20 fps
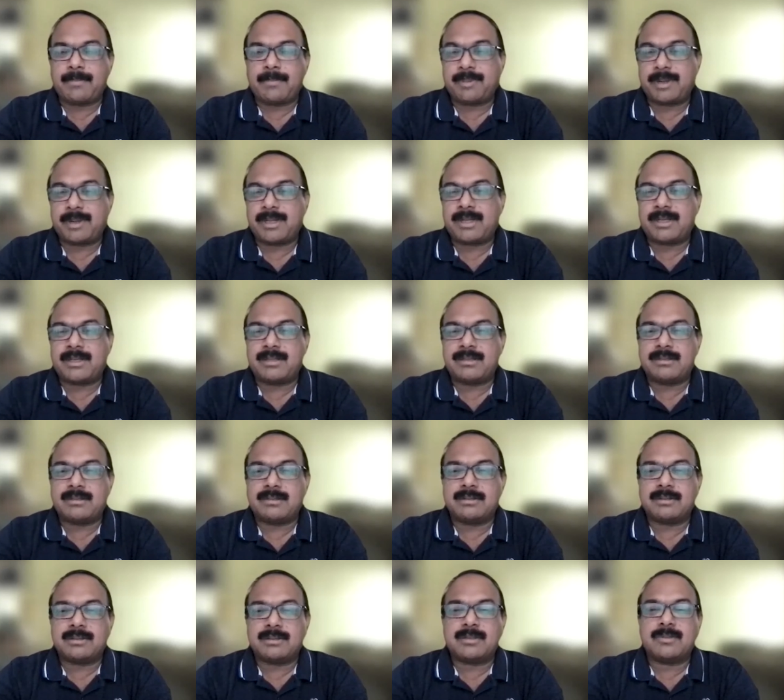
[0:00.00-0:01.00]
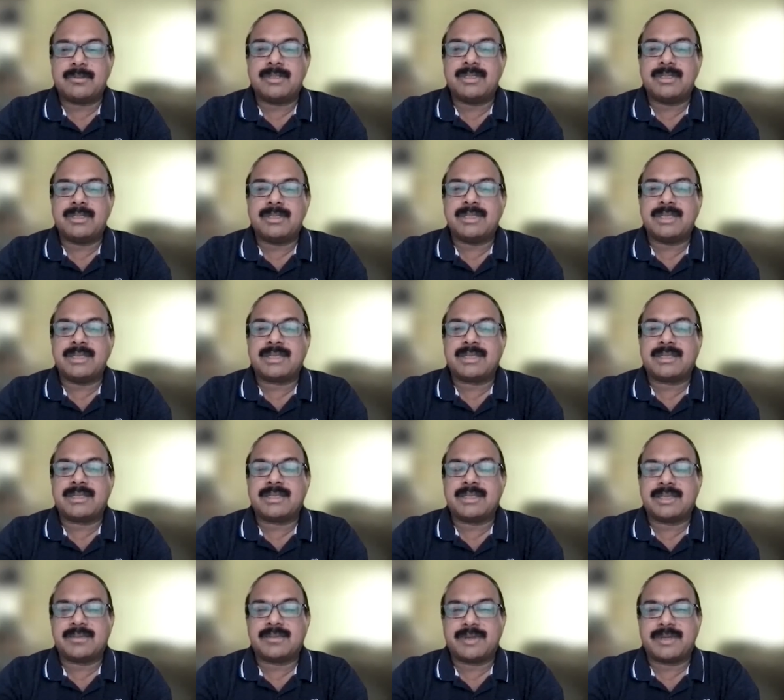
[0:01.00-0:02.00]
But uh, the only thing that
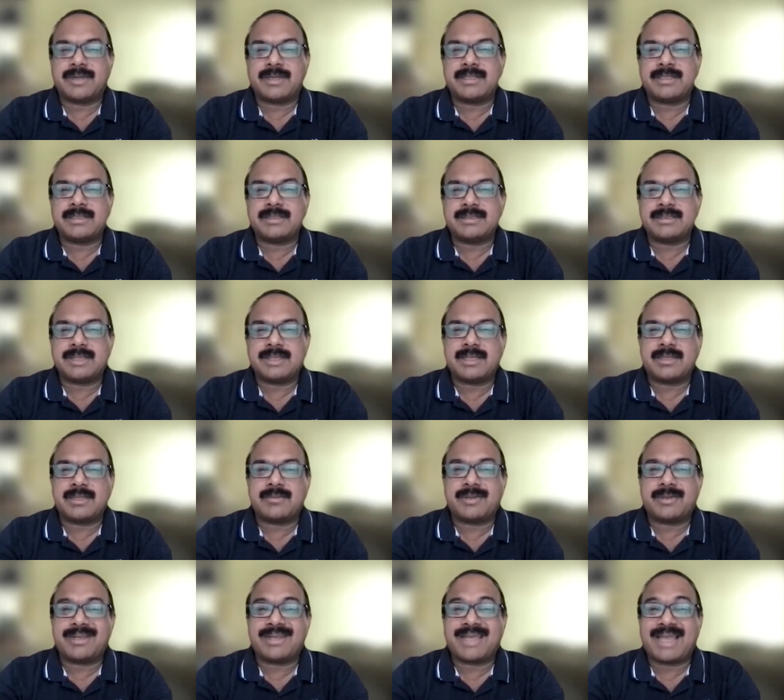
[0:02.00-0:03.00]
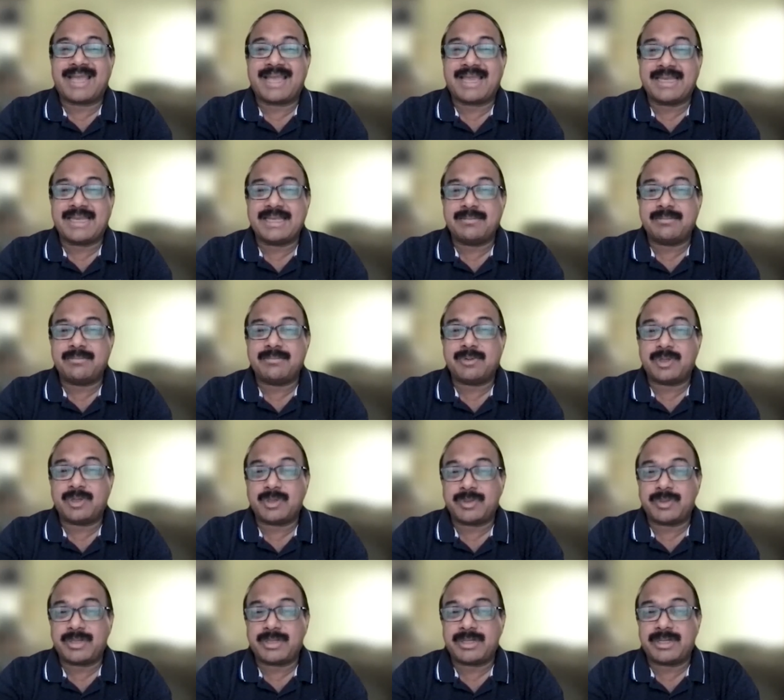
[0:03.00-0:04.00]
they require is they require highly
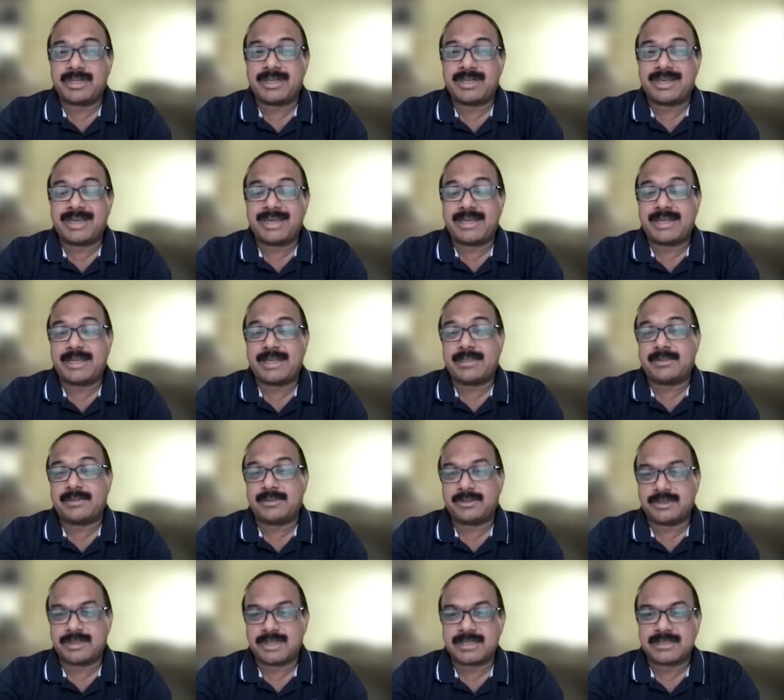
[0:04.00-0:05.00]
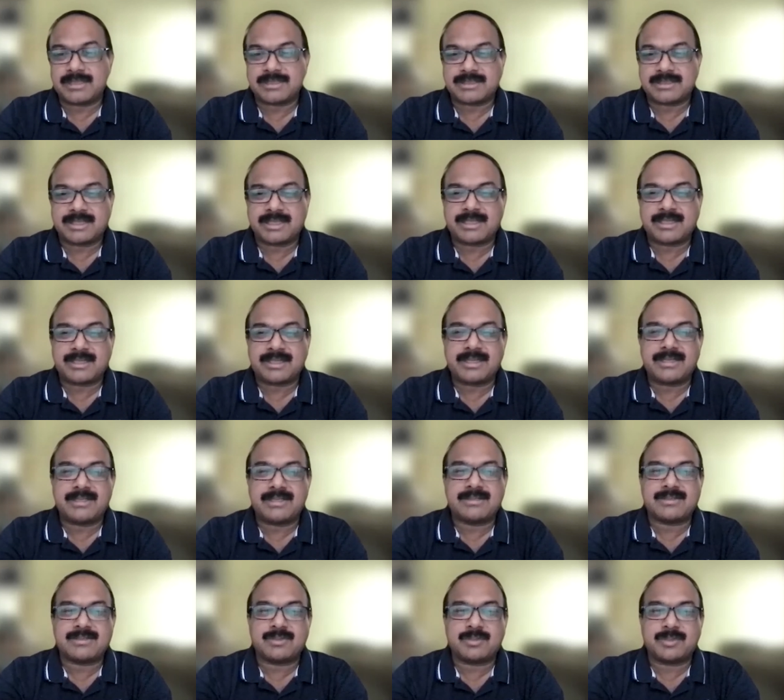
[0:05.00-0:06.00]
motivated and enthusiastic
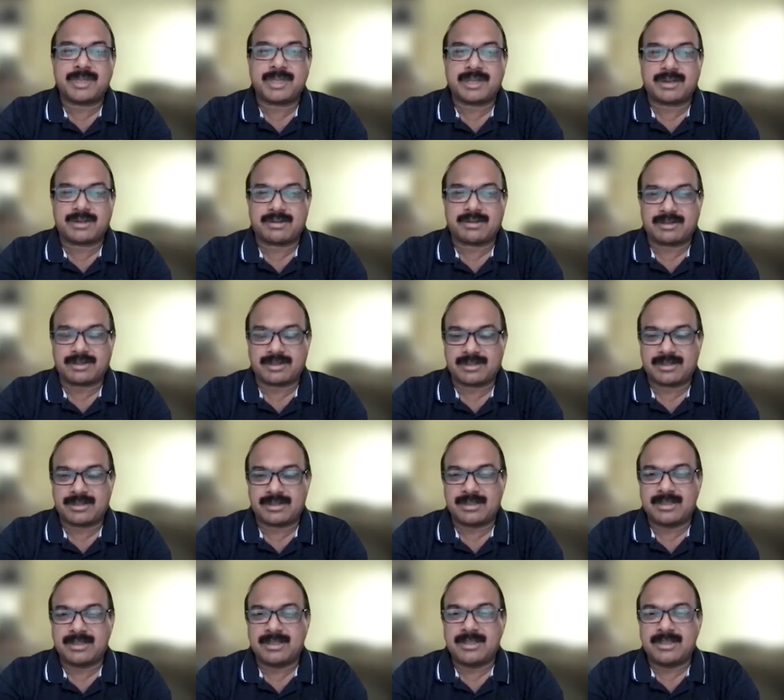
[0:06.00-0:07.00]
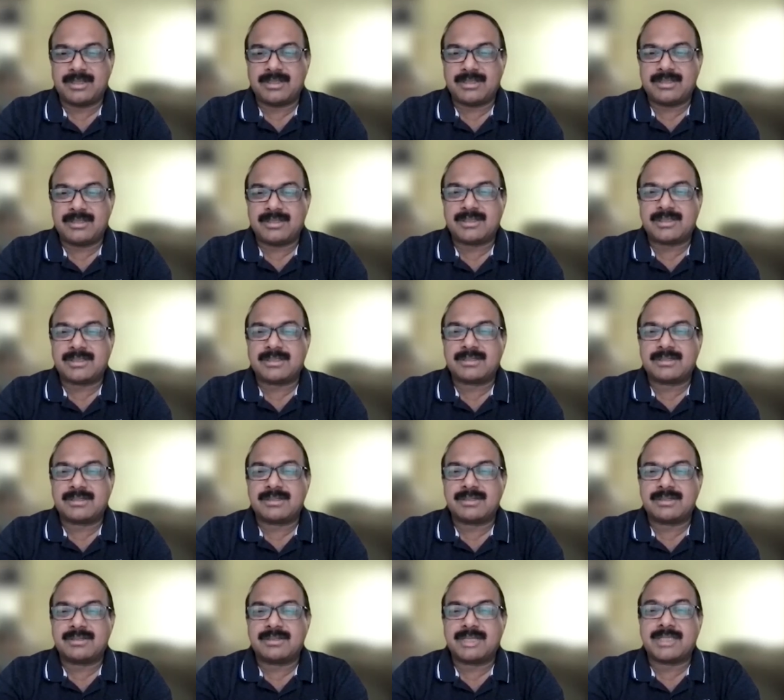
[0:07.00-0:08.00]
kids to be around the mm-hmm.
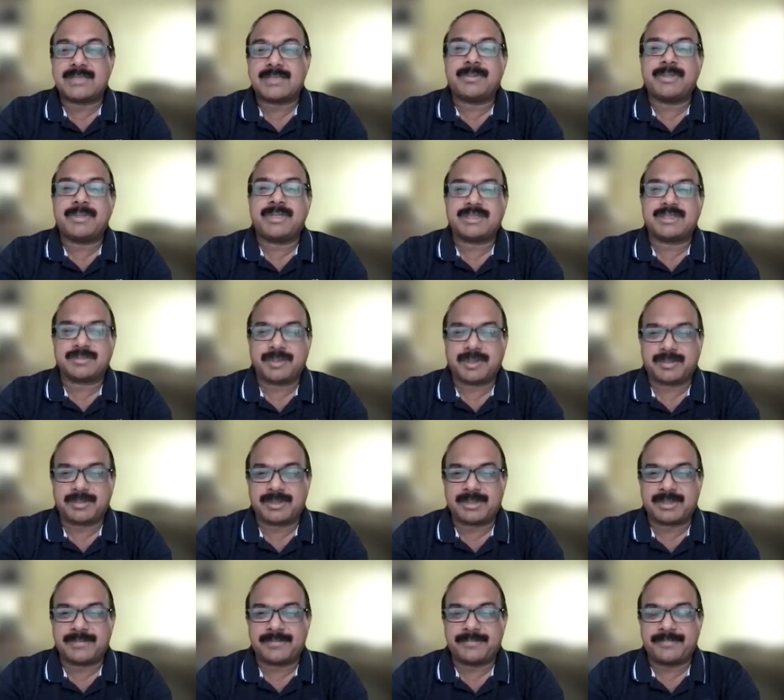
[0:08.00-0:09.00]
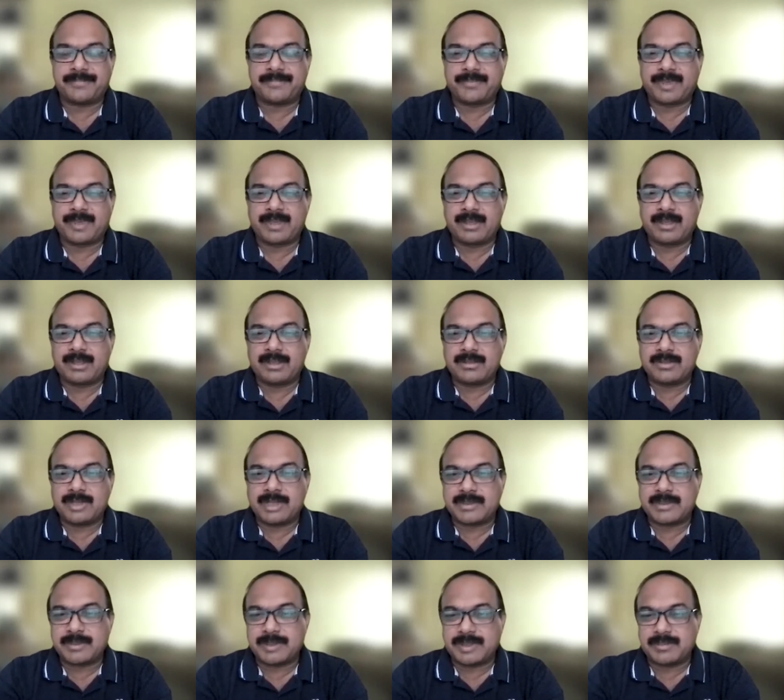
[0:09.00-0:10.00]
you know, mm-hmm. experienced people. So
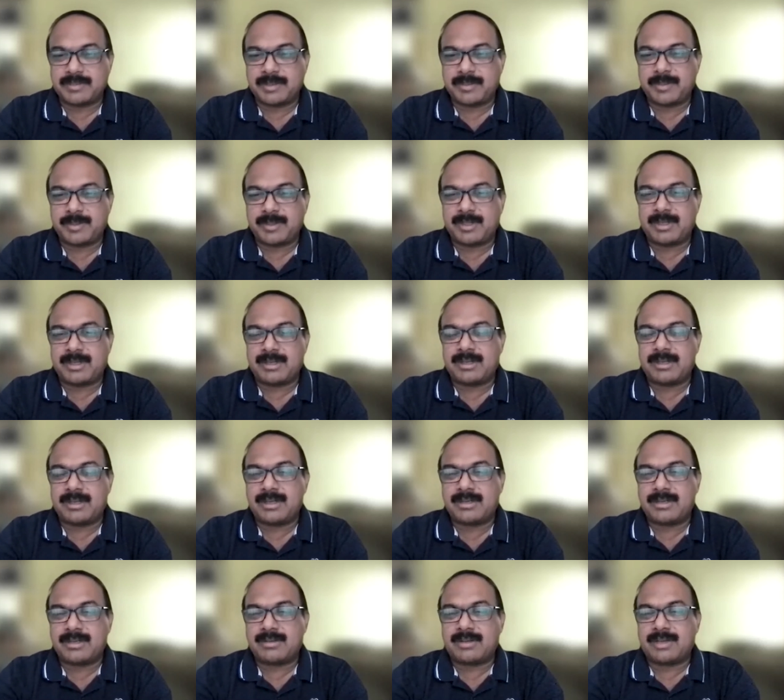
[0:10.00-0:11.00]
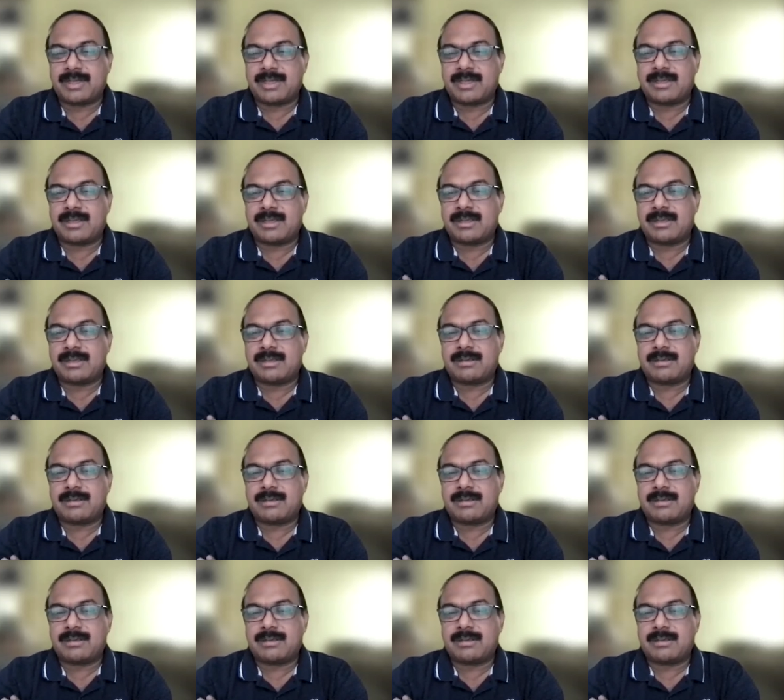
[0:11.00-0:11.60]
experienced people, you know, uh,